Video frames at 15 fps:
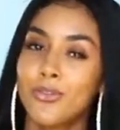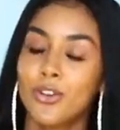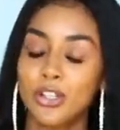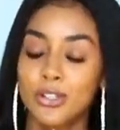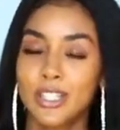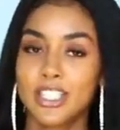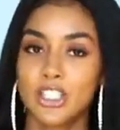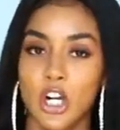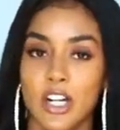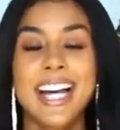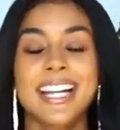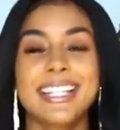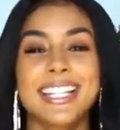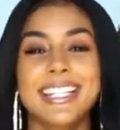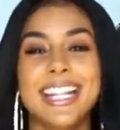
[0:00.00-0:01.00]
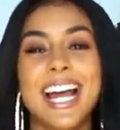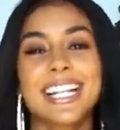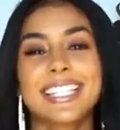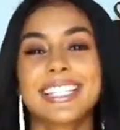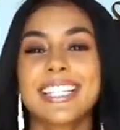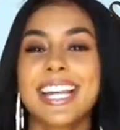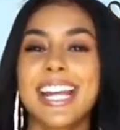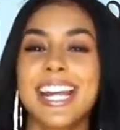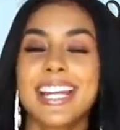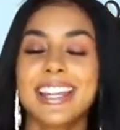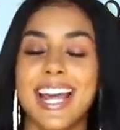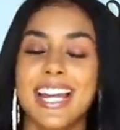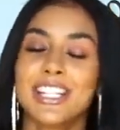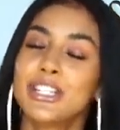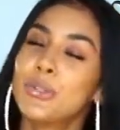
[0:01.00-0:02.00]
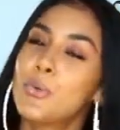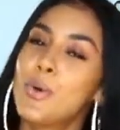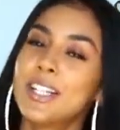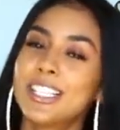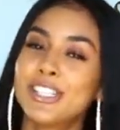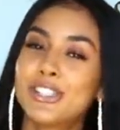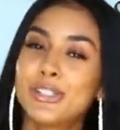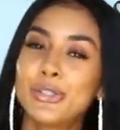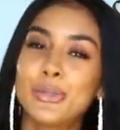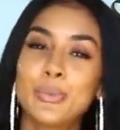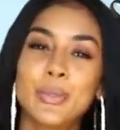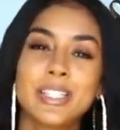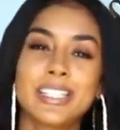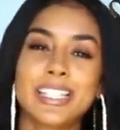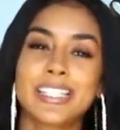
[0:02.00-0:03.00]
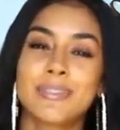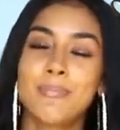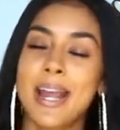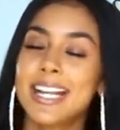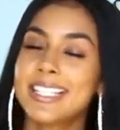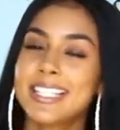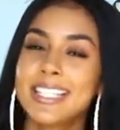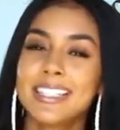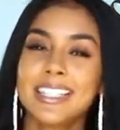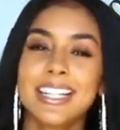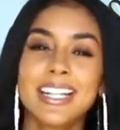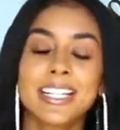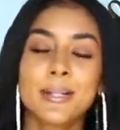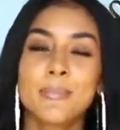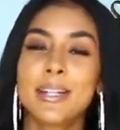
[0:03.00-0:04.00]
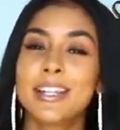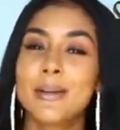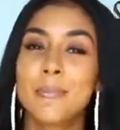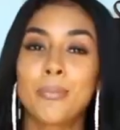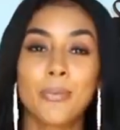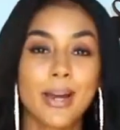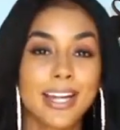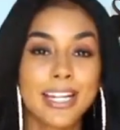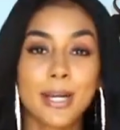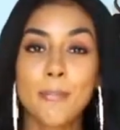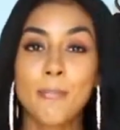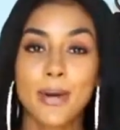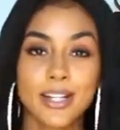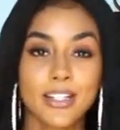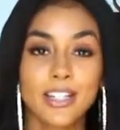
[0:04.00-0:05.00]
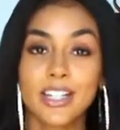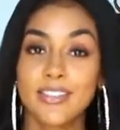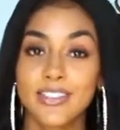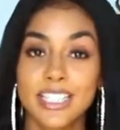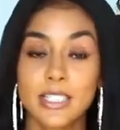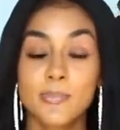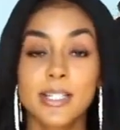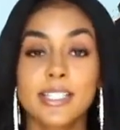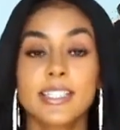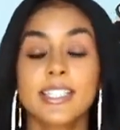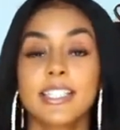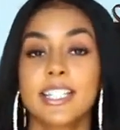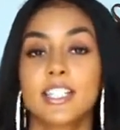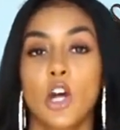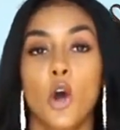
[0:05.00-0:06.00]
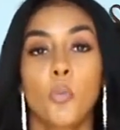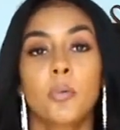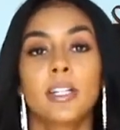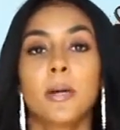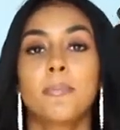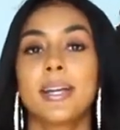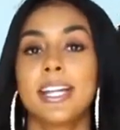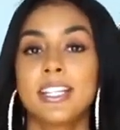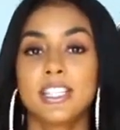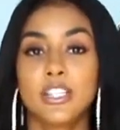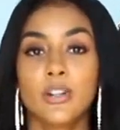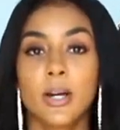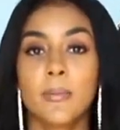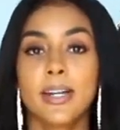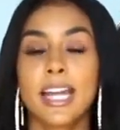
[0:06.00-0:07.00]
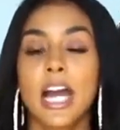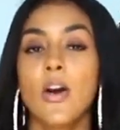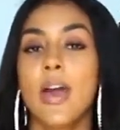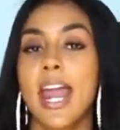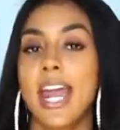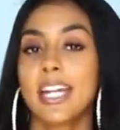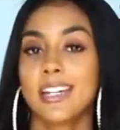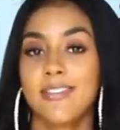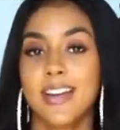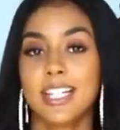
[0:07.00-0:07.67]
before you get started. The next thing that you want to do, which is basically going to be the bread and butter of this business, is open up an Instagram account and a